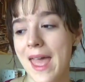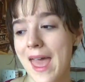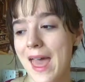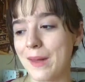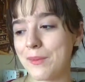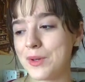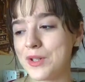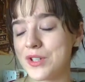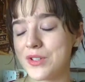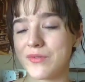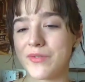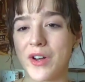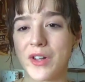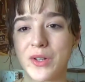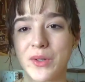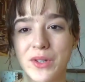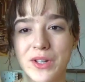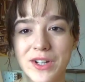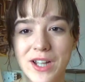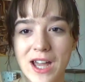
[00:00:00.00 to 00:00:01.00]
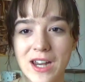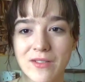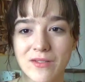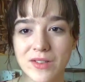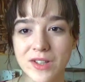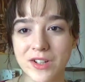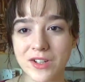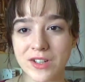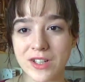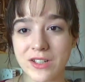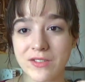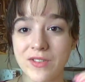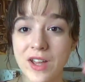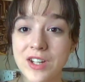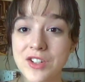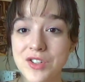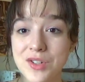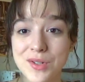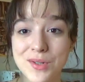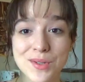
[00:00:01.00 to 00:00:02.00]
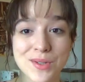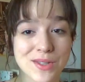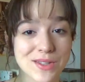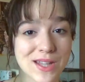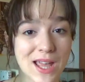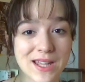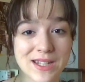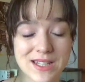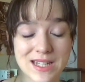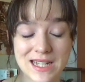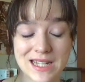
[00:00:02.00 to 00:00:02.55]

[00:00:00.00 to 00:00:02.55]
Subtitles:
And we just follow their kind of little adventures set